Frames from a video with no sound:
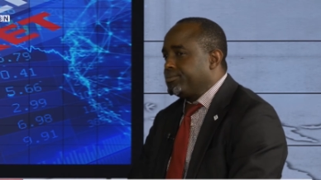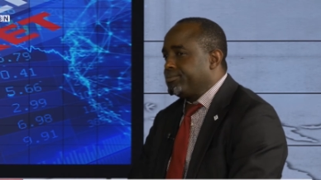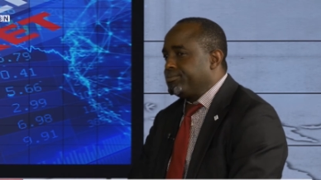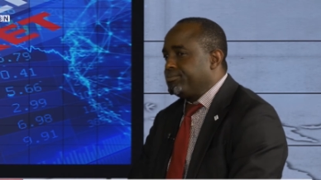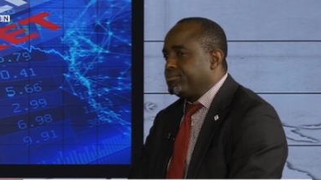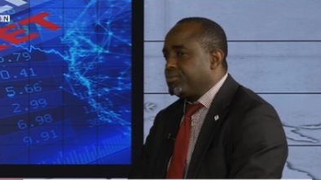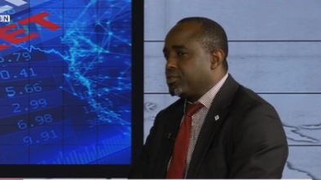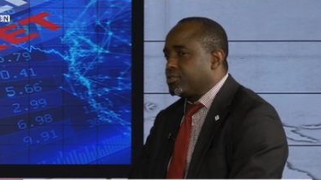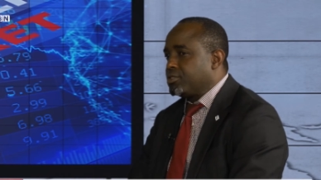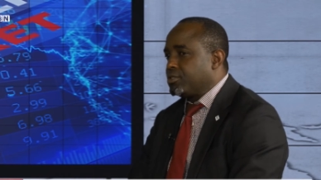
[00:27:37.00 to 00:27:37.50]

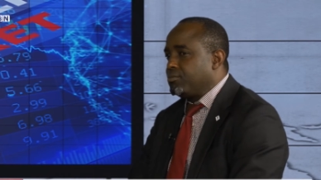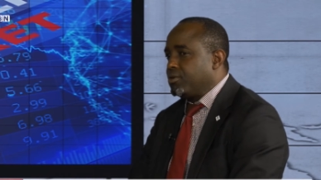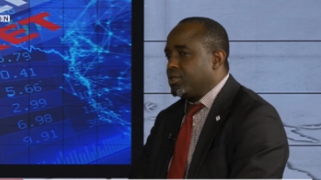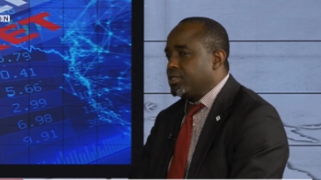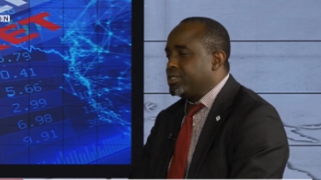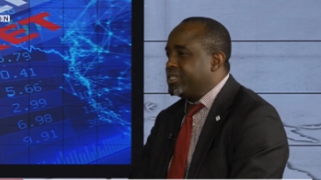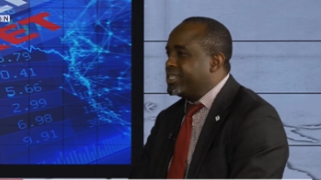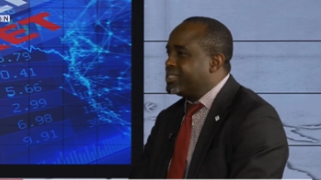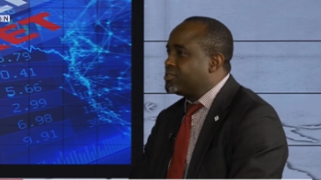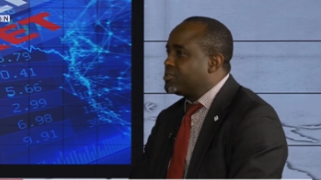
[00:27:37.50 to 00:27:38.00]
possibly
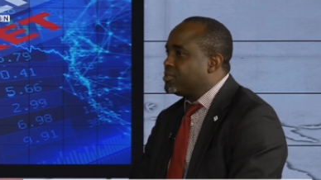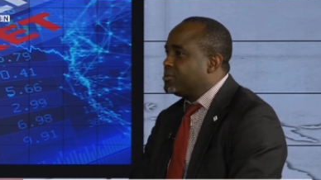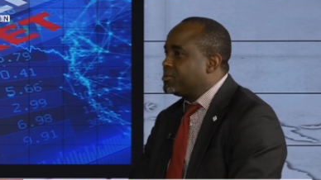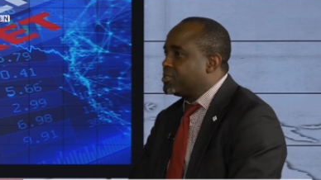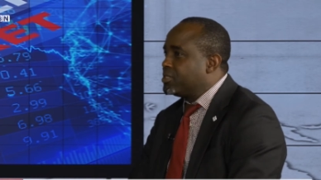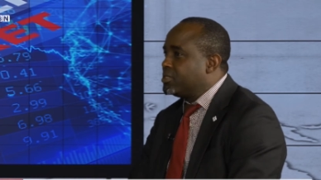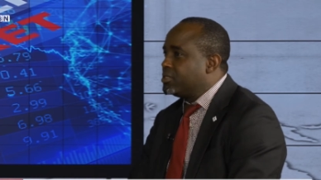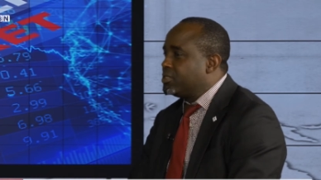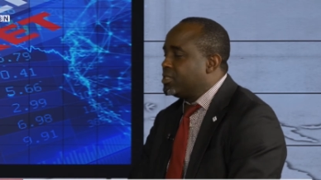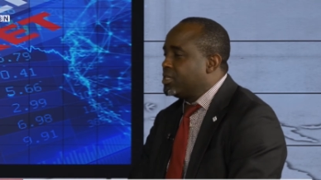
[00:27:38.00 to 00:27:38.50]
there's
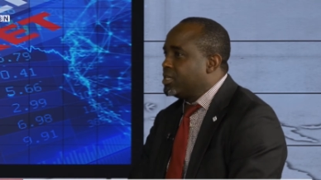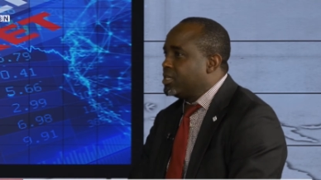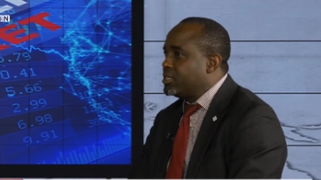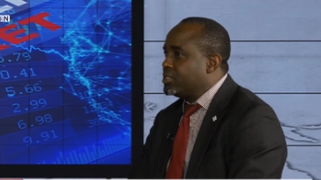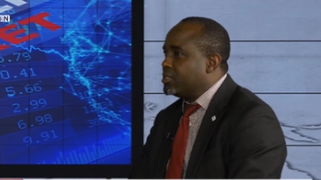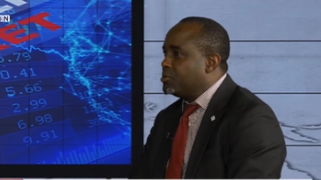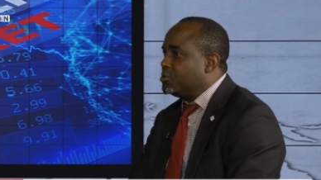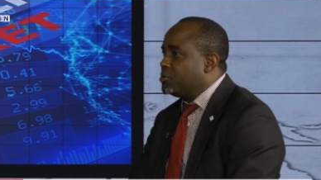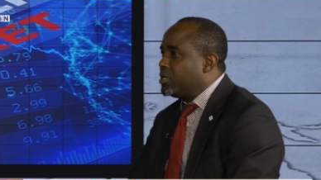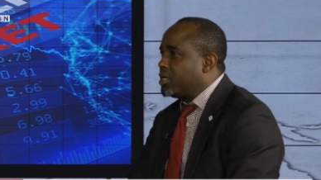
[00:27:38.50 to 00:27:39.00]
something
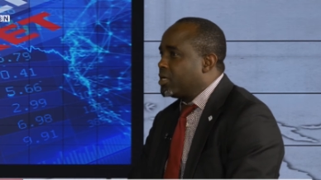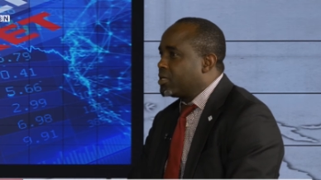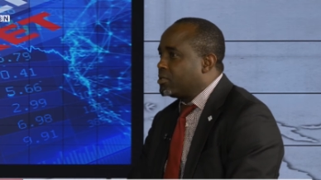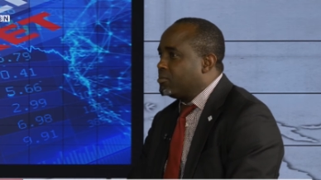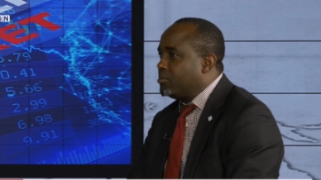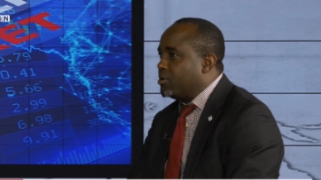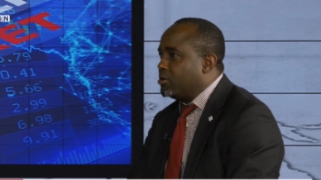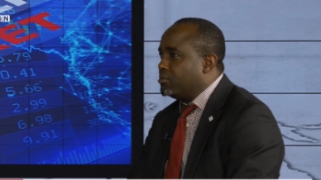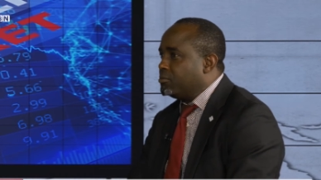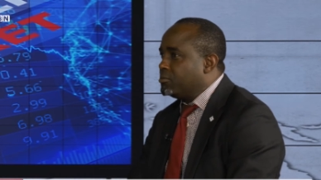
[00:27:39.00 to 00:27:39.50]
they don't like
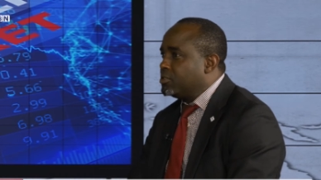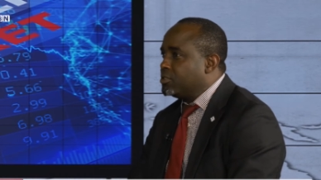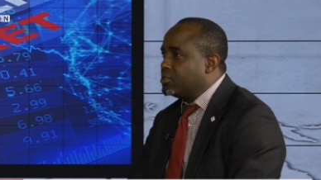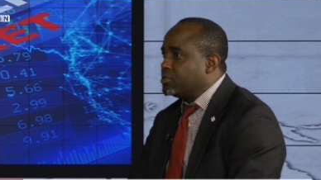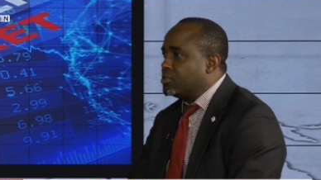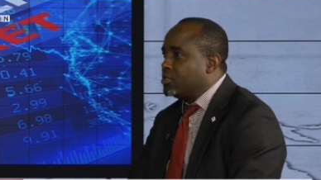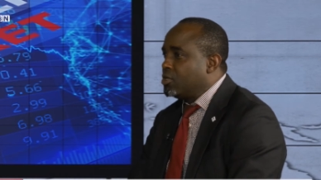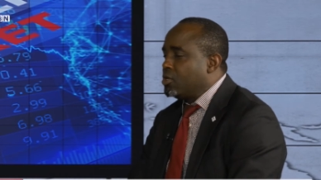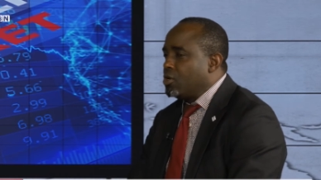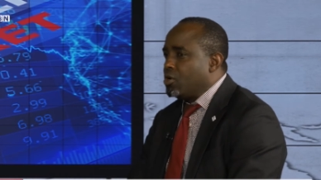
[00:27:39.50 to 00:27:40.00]
about me,
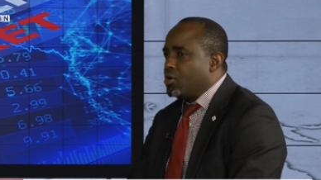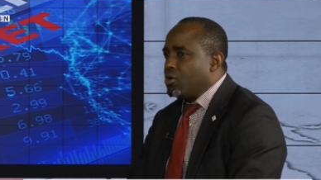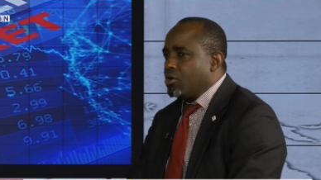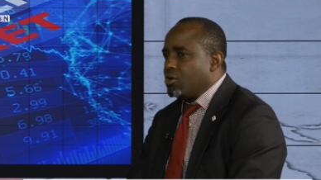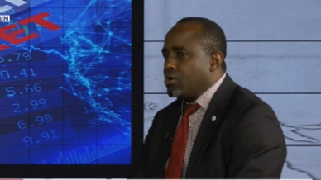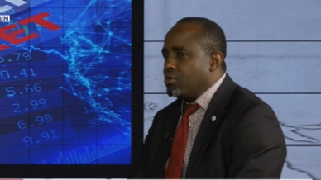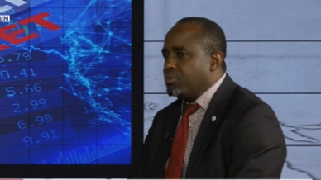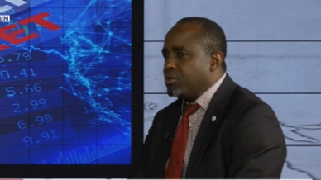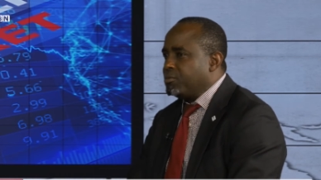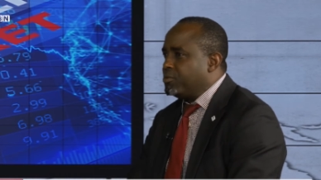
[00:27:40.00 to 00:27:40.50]

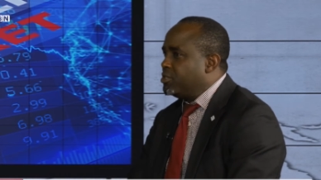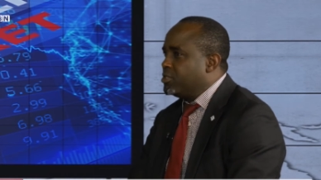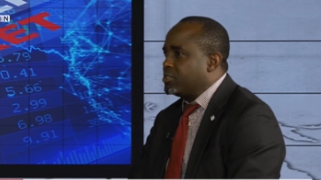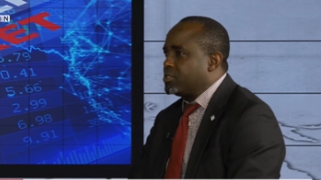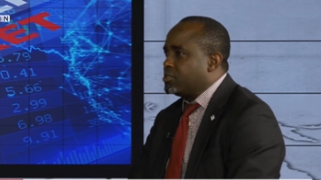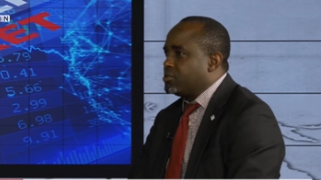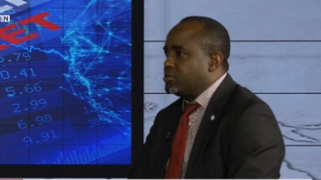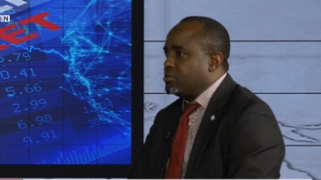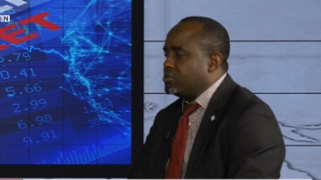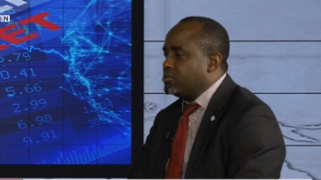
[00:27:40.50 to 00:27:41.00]
or maybe this
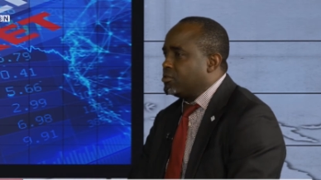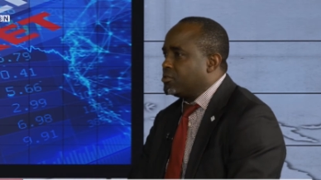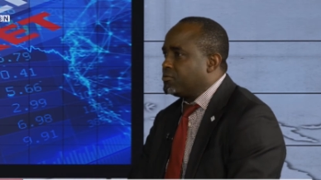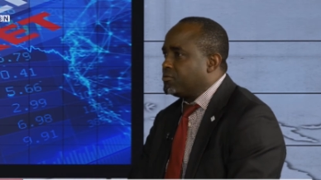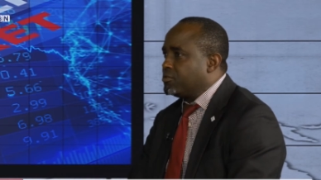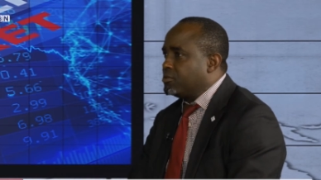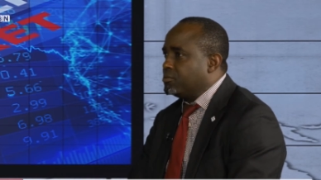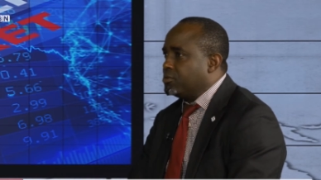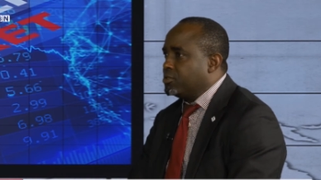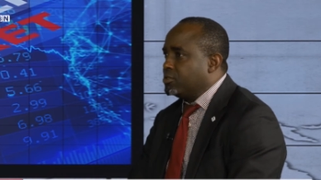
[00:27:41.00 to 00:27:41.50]
is not just
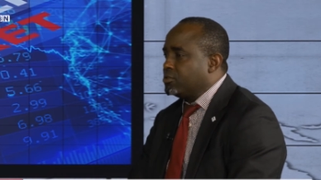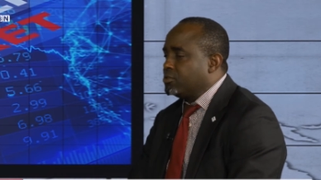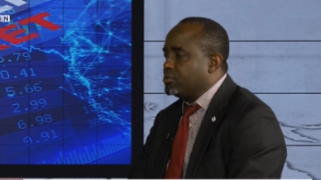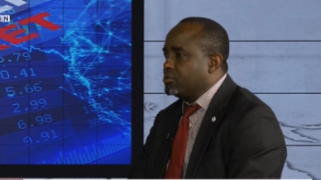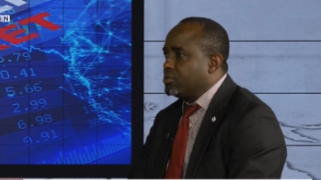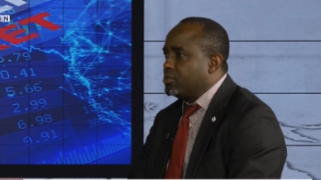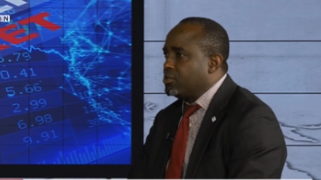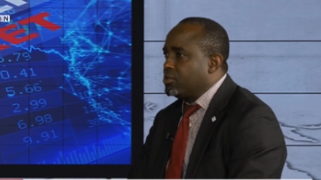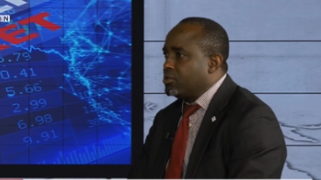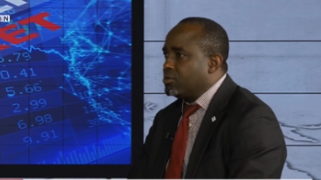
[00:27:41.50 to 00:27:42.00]
for me.
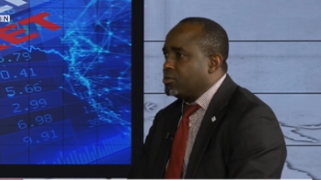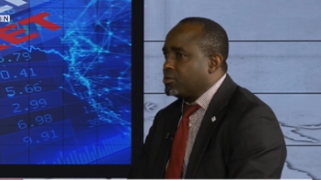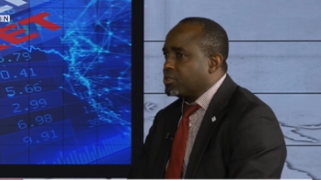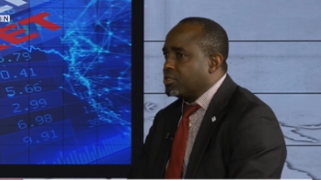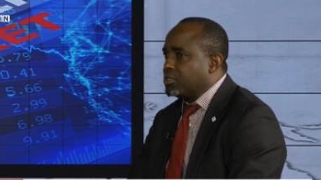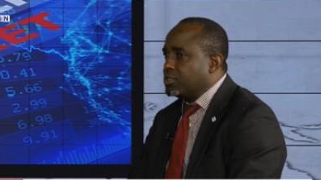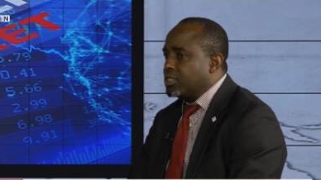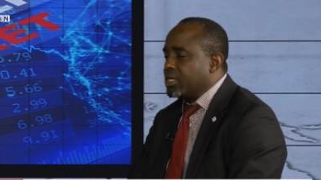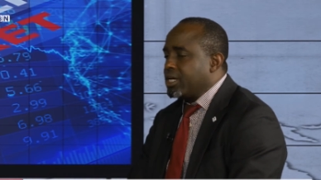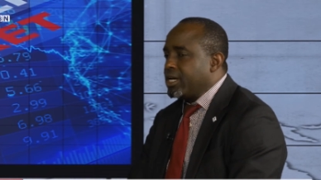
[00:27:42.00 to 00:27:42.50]

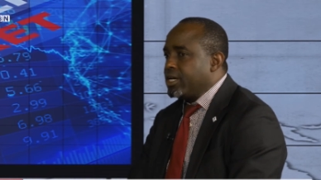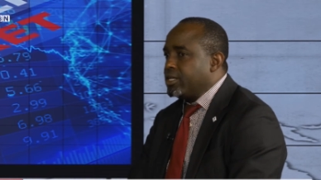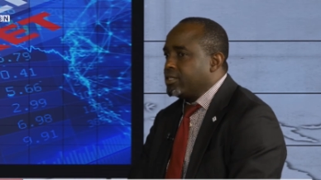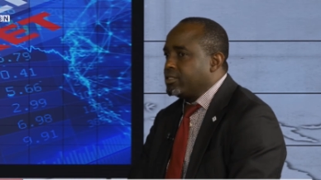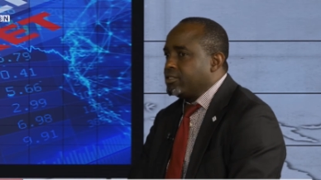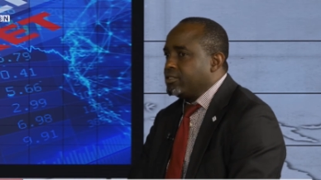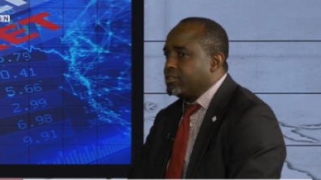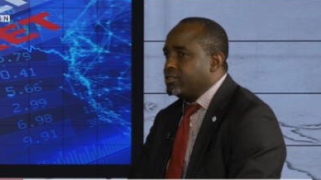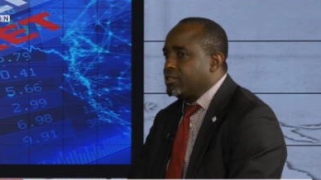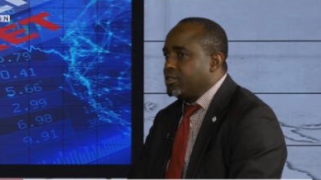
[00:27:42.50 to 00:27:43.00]
Okay, and
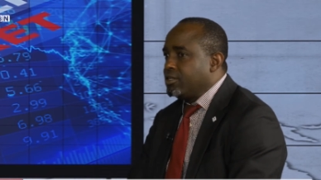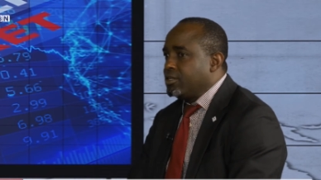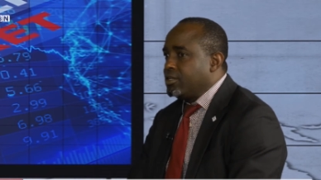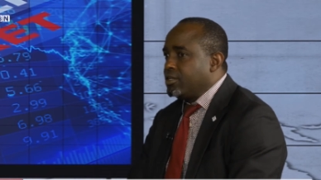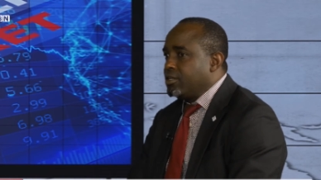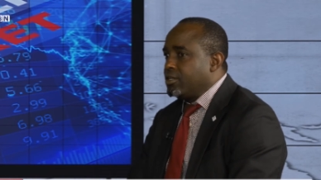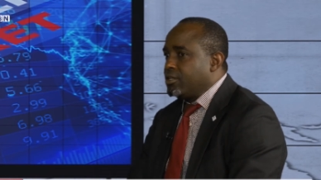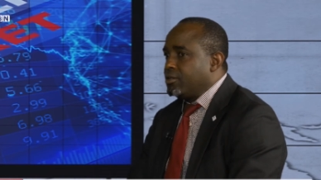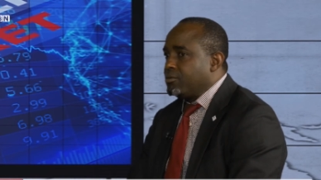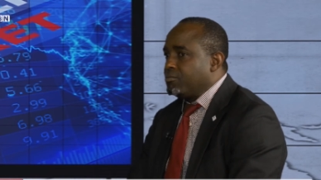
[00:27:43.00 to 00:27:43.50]

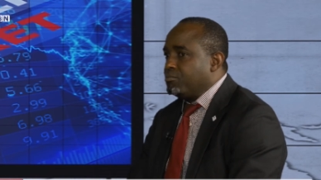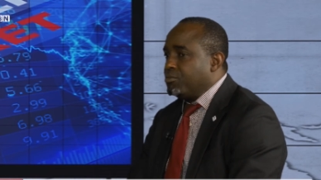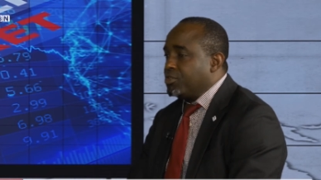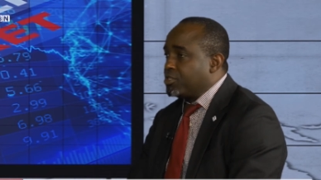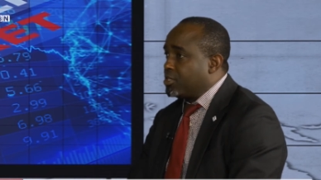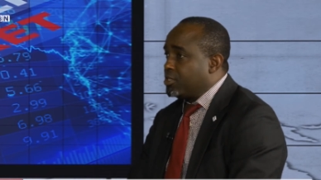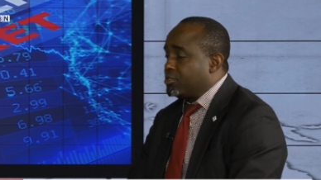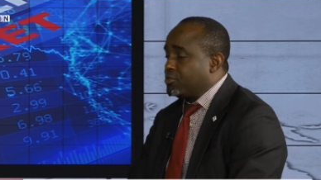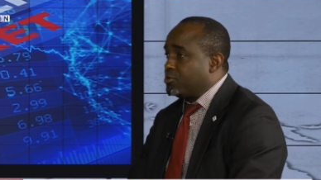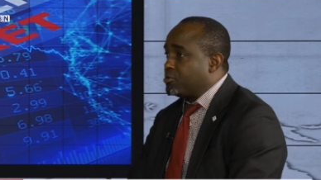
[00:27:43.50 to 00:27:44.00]

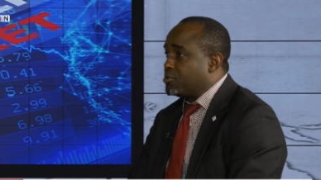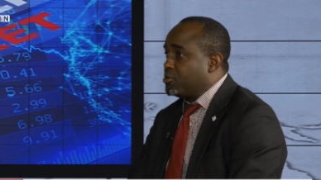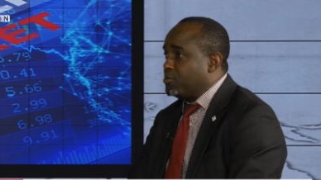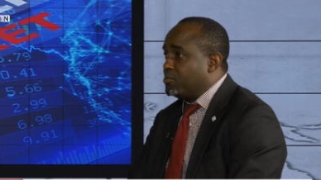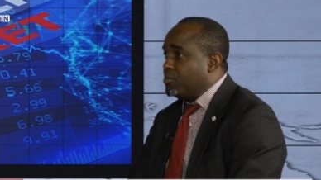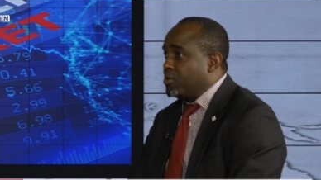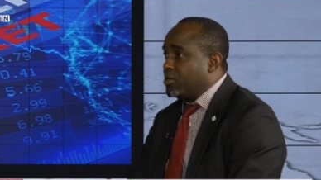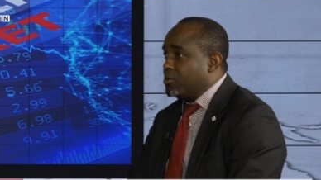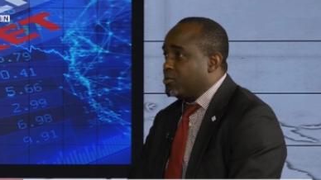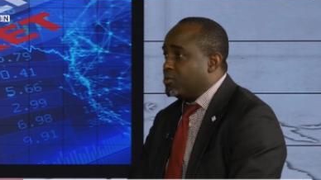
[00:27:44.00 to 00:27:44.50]
business don't come
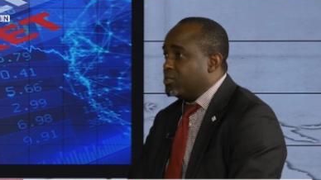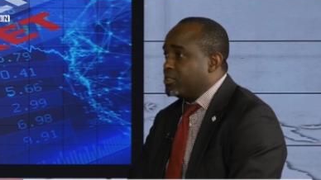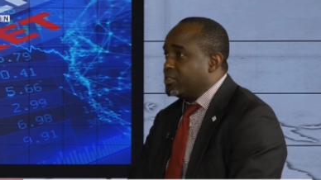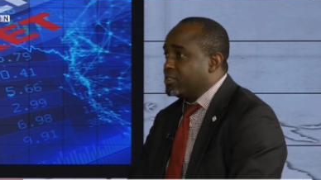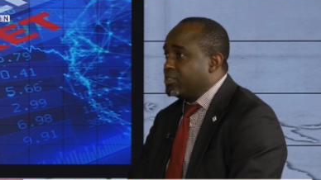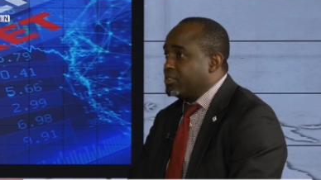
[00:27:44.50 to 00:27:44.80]
that way.